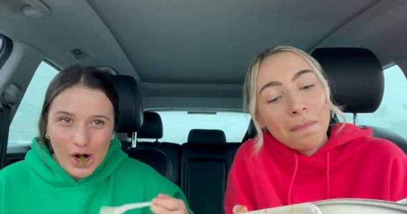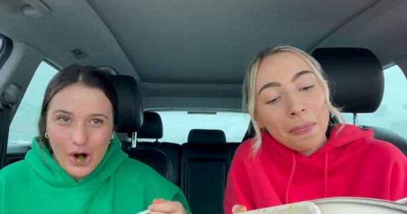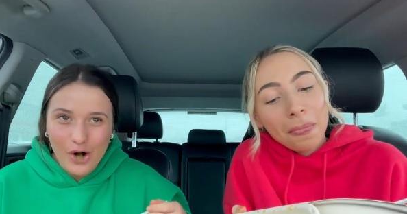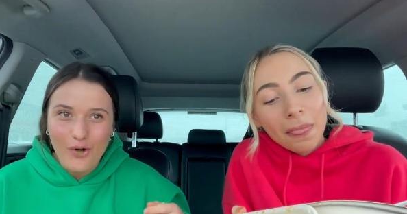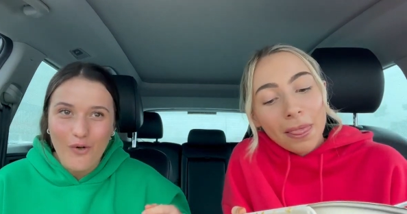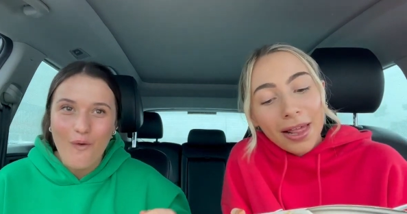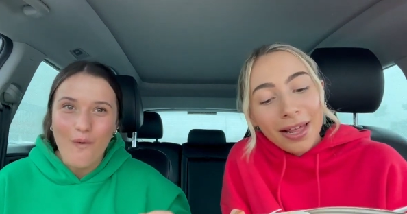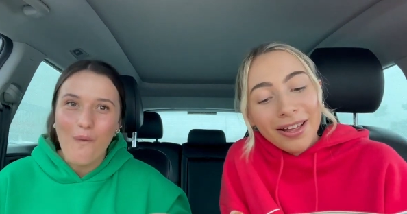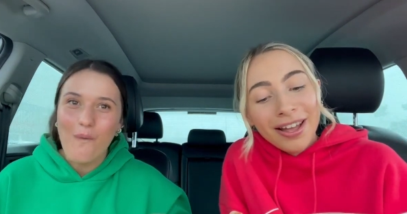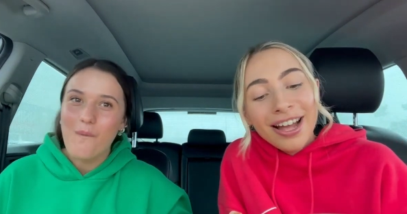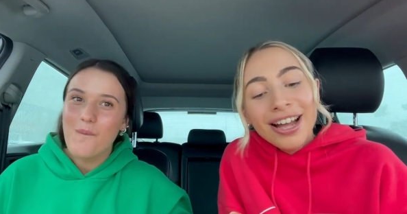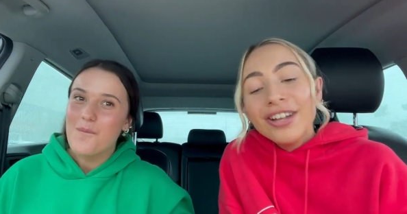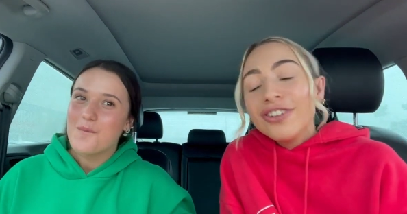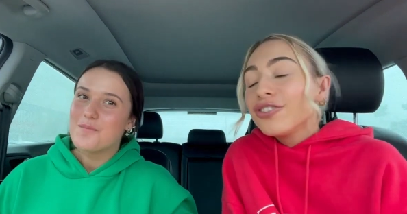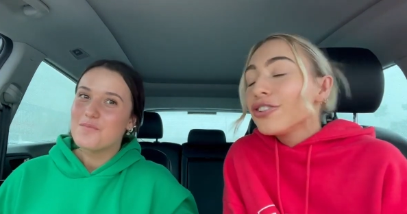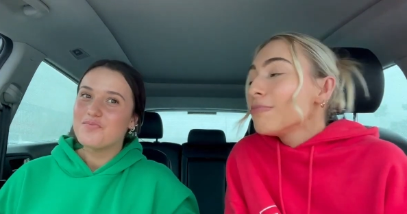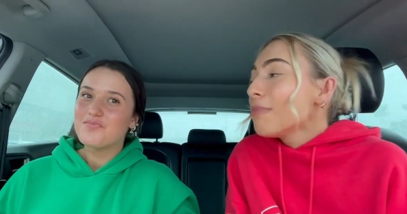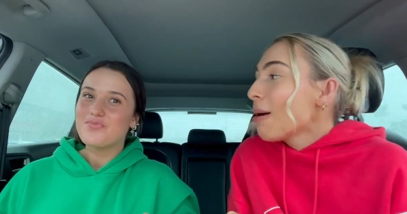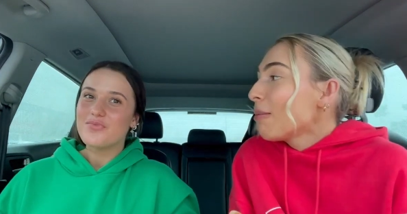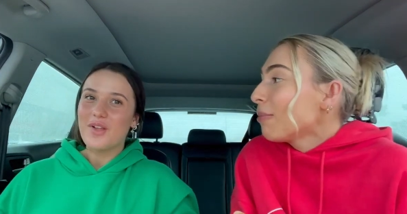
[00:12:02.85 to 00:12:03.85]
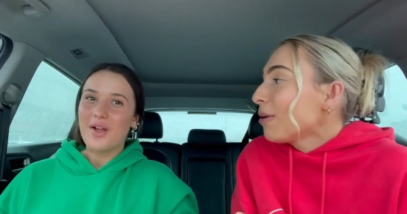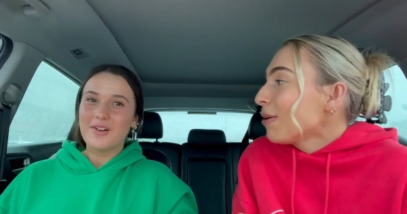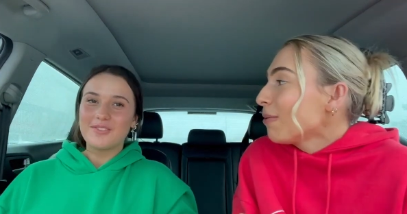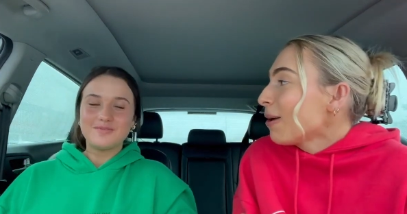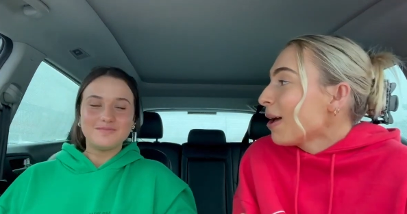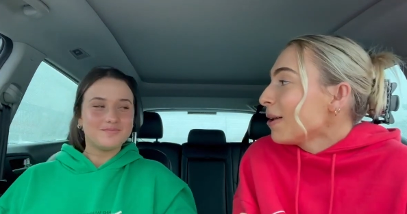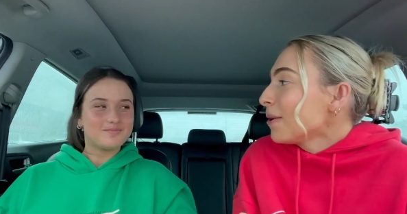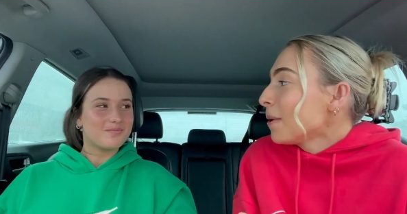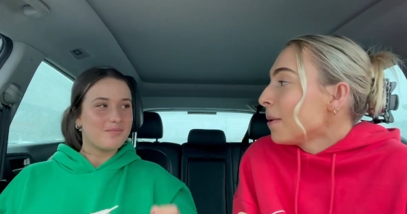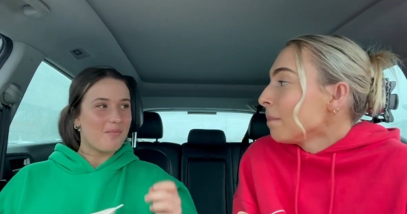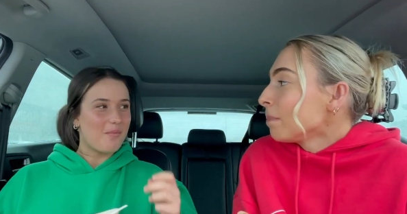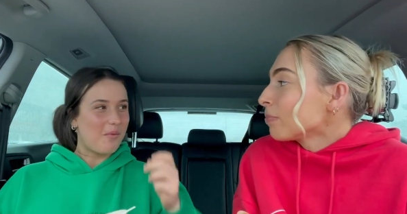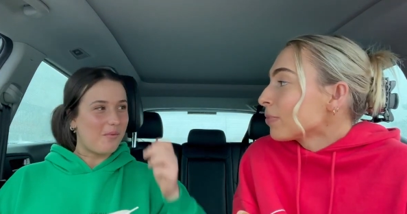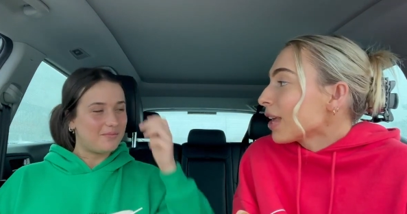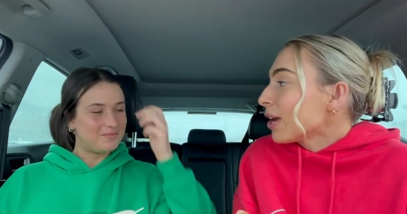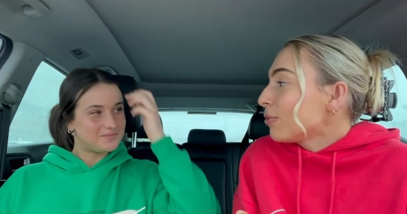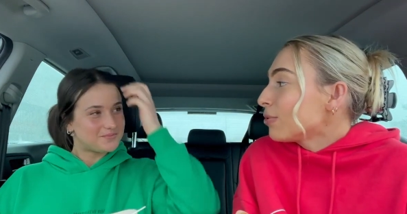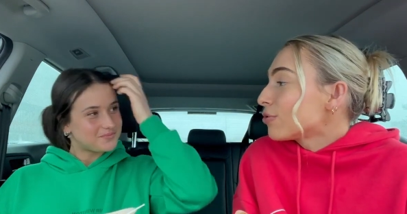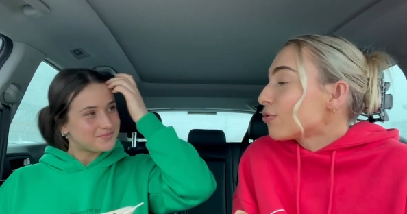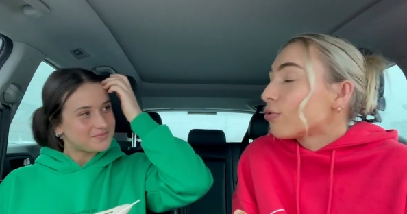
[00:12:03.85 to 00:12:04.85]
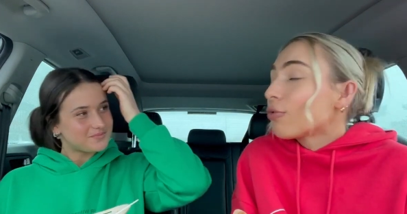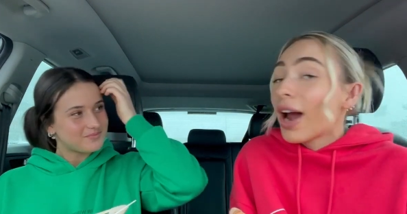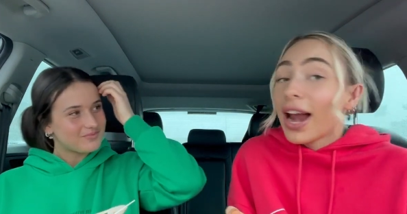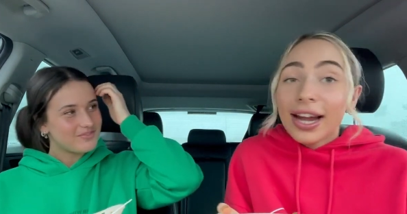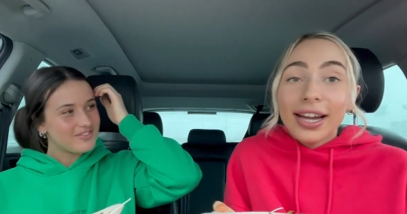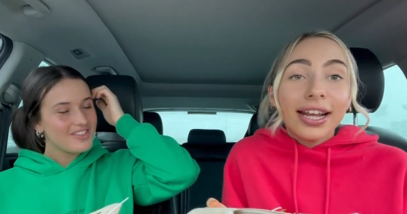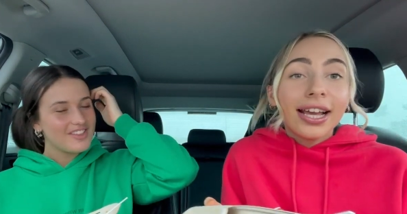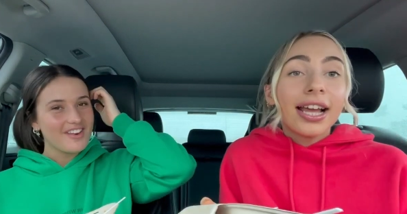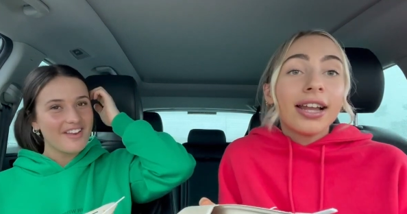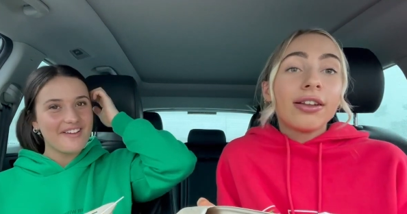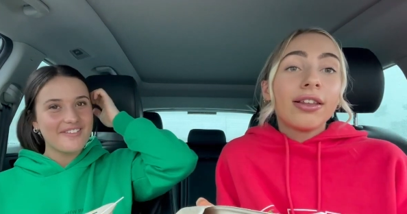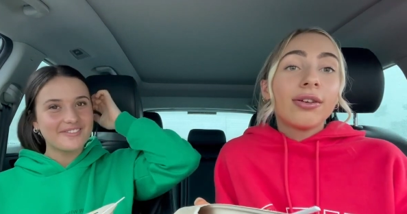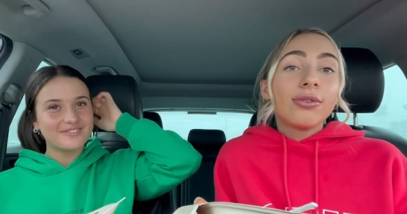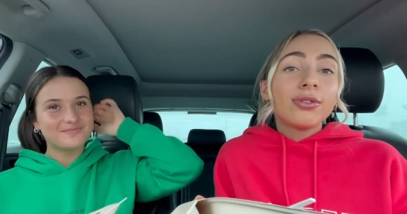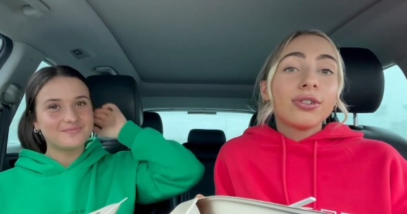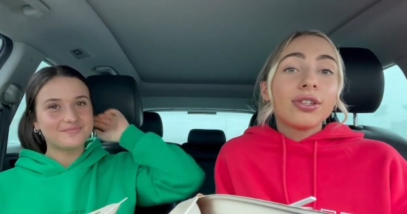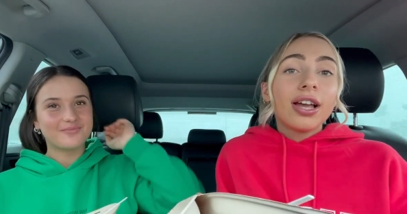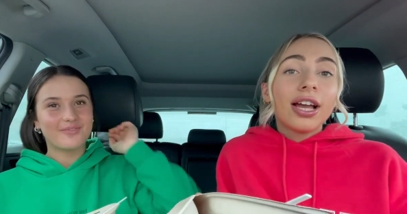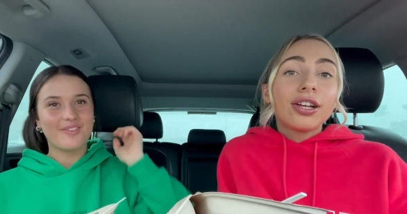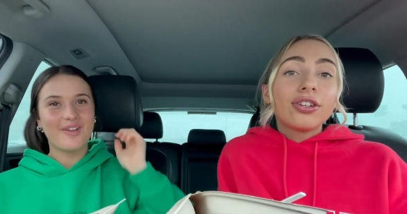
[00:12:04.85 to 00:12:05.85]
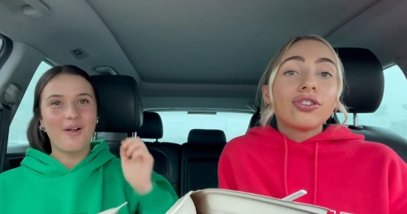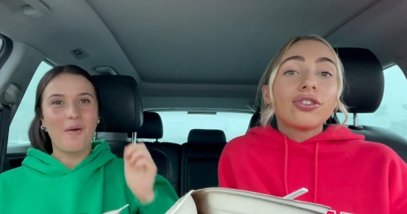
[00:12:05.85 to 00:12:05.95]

Speaker 1: Do you remember when it was raining and it was like